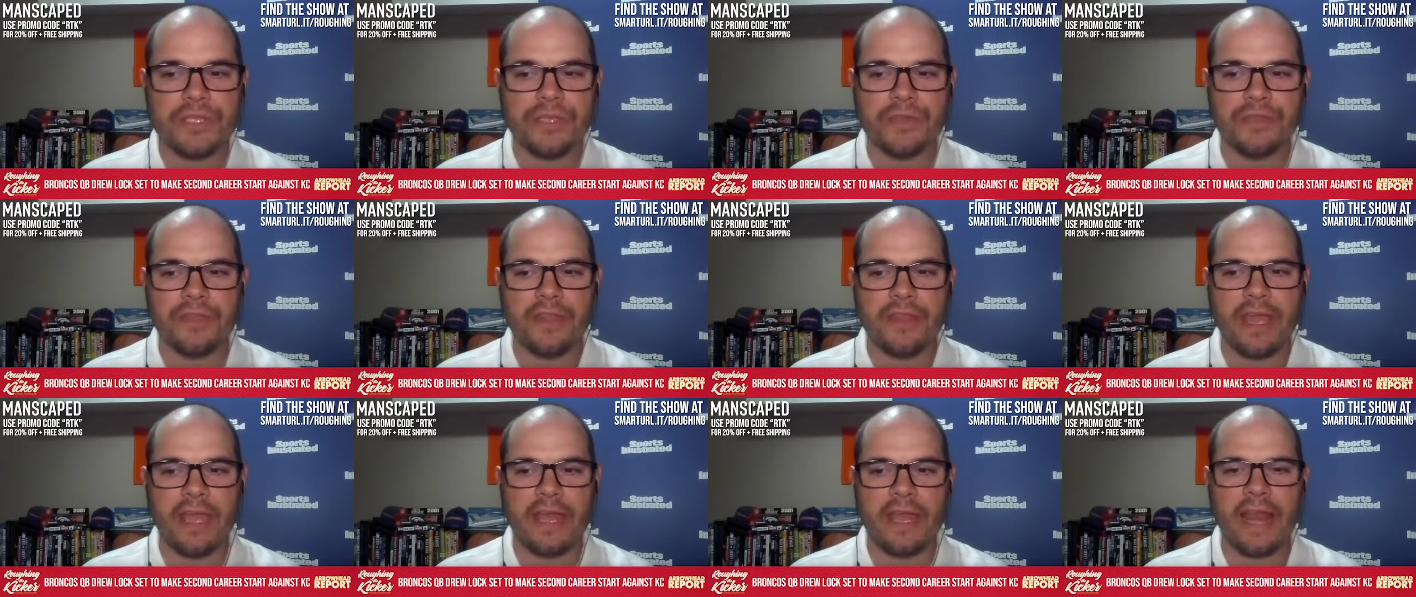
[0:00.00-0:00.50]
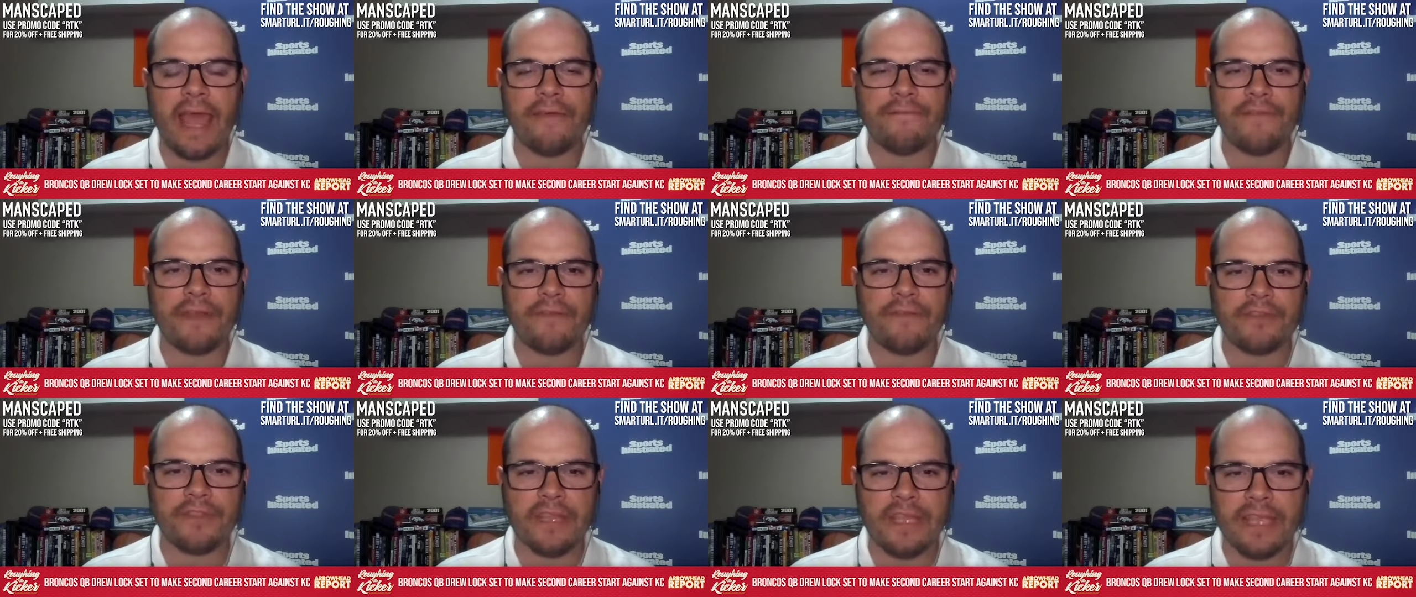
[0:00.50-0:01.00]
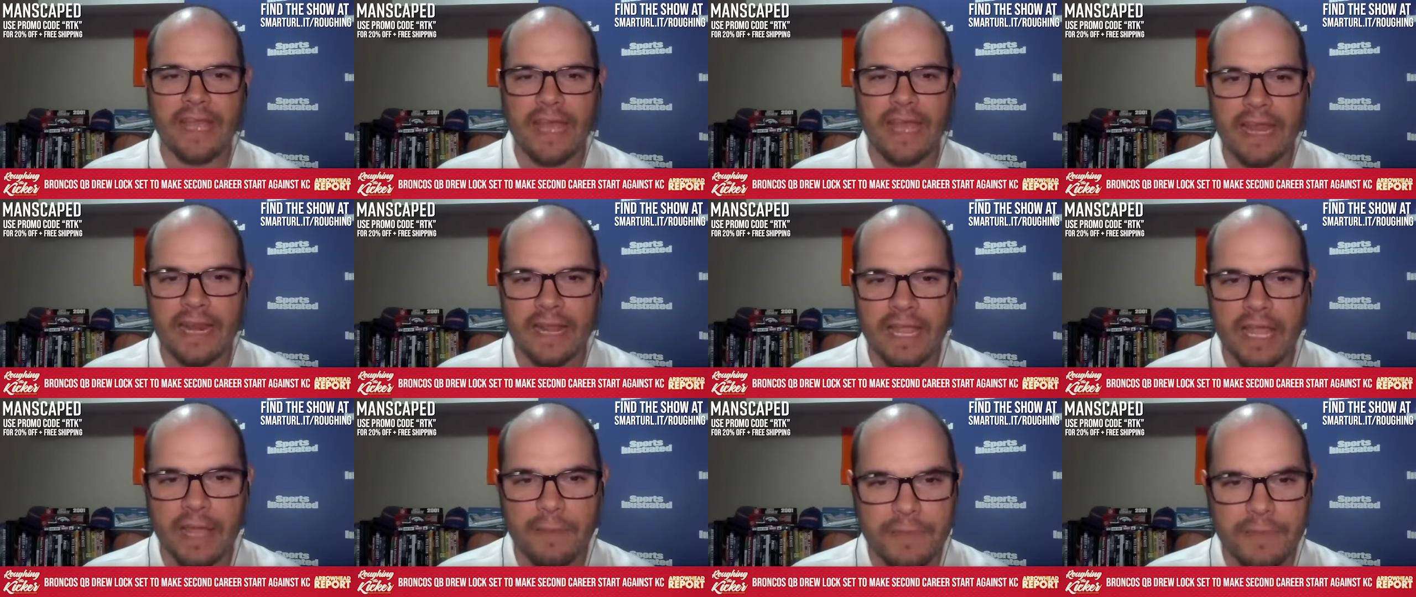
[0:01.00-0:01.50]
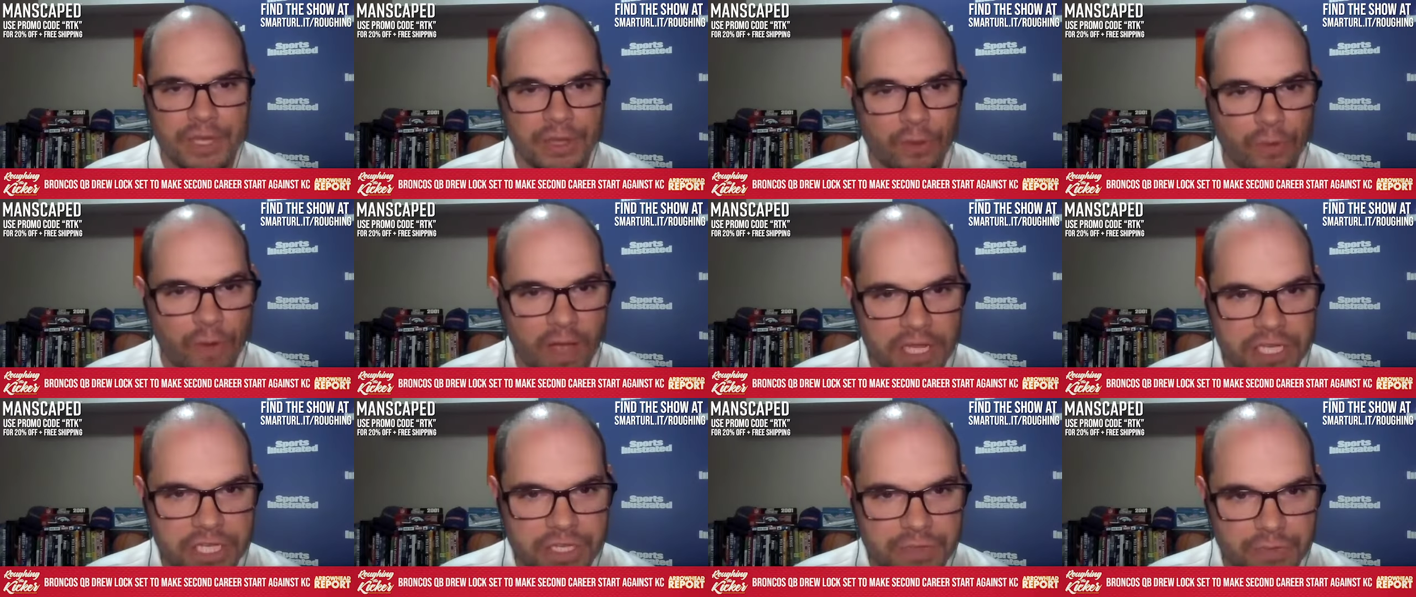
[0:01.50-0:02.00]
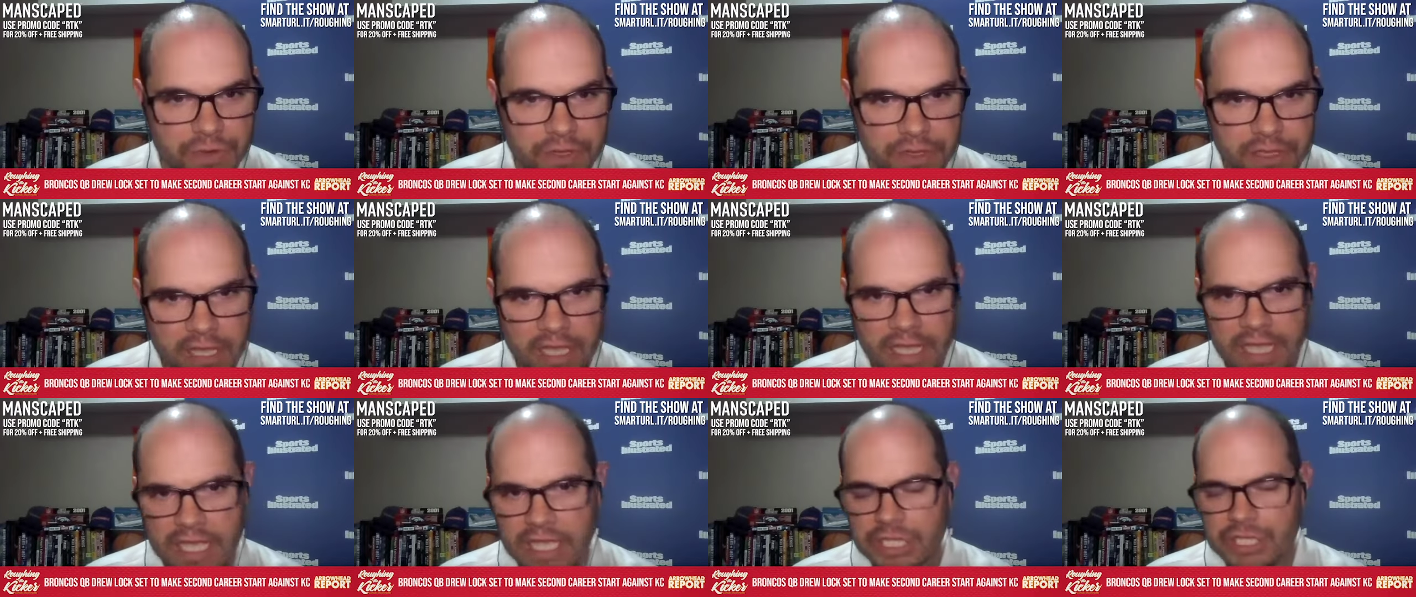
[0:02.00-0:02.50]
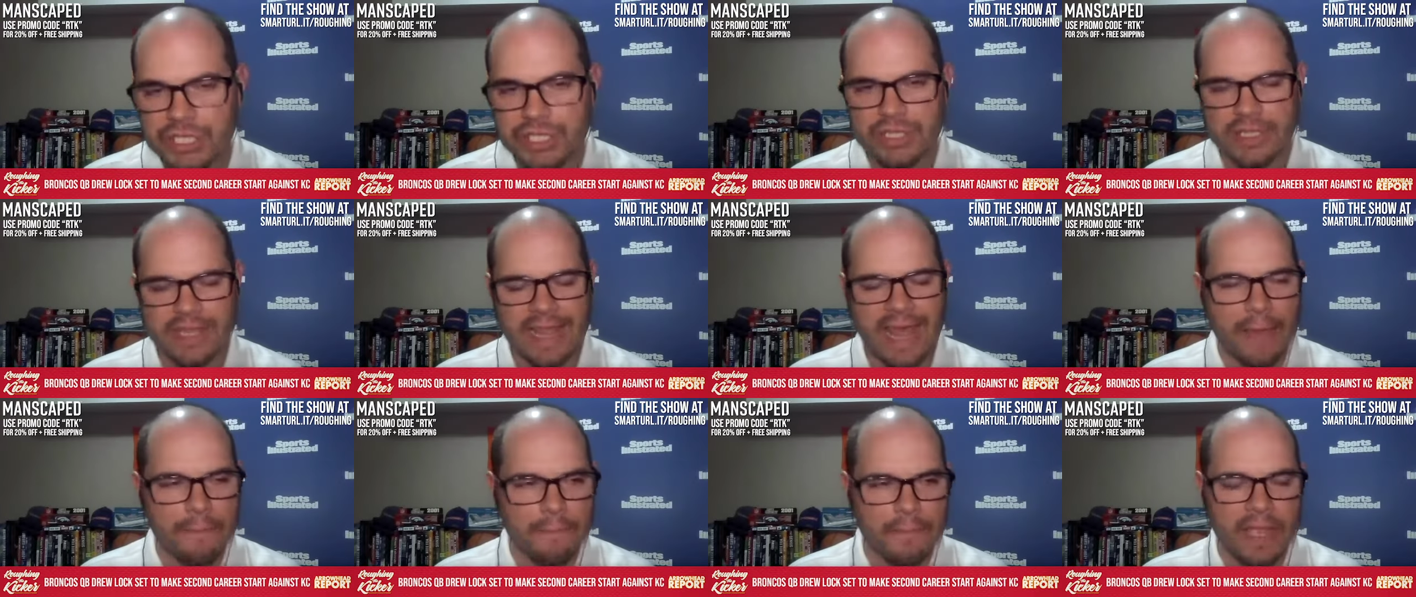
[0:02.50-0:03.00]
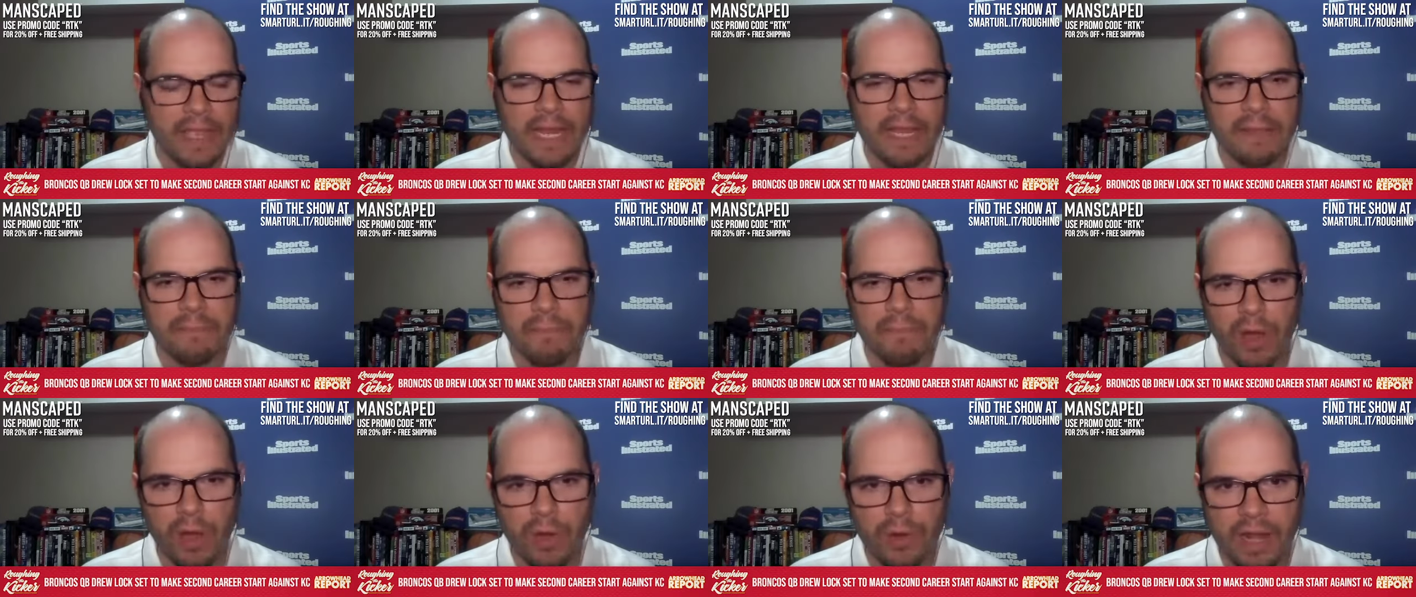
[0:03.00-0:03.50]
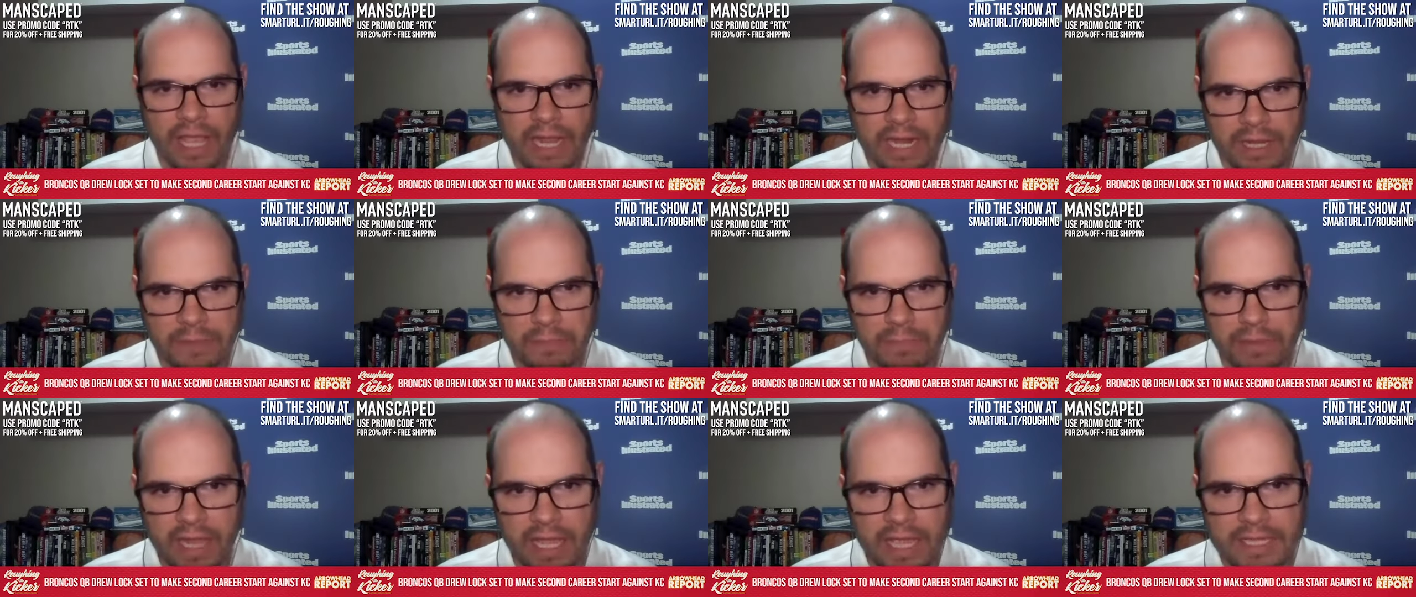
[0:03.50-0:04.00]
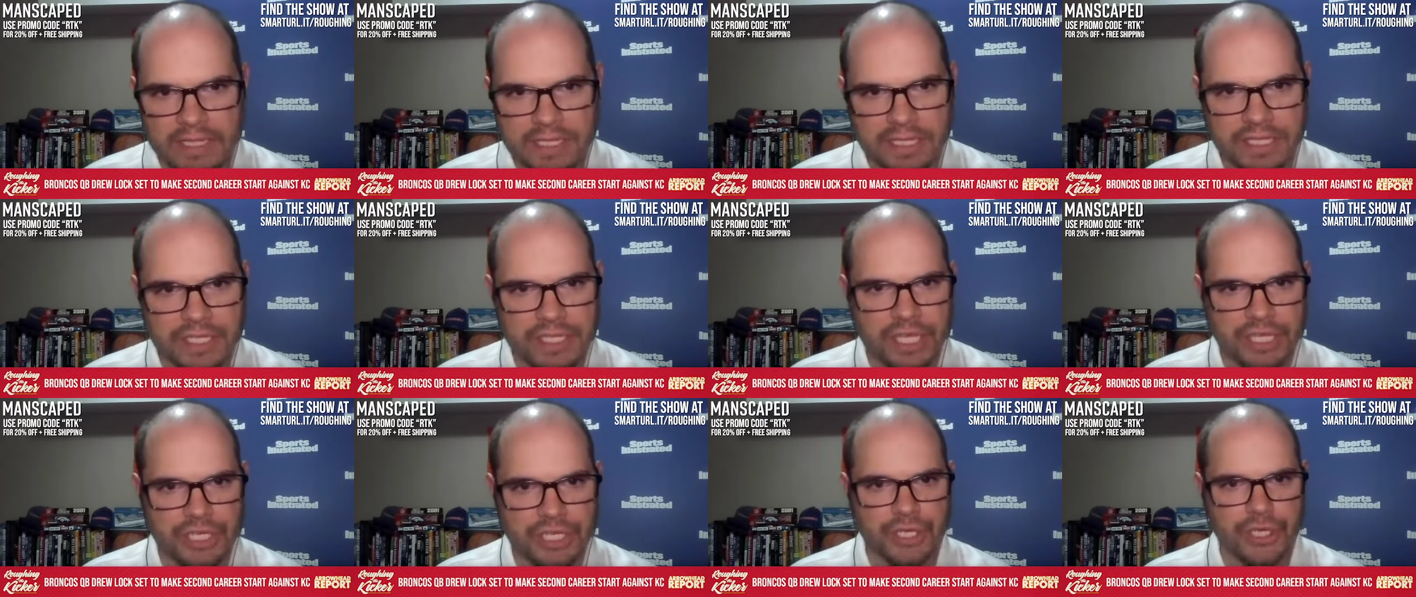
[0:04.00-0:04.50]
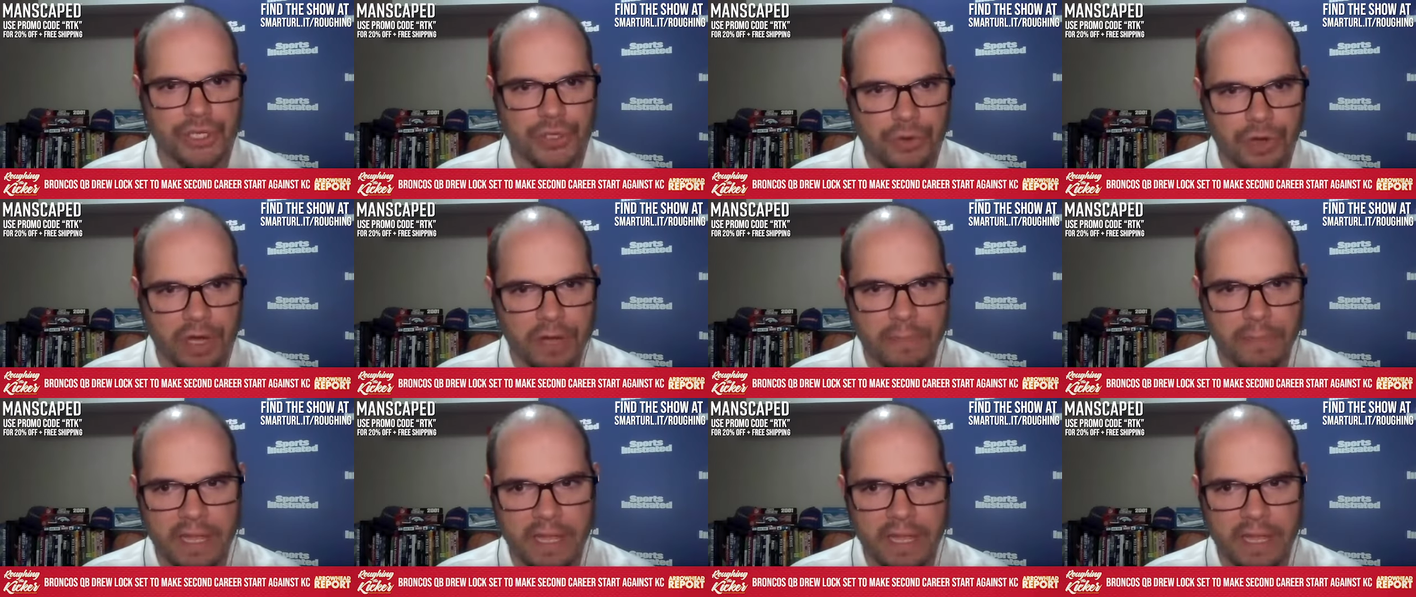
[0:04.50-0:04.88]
to then have everything kind of come into question with that many boneheaded plays in such a short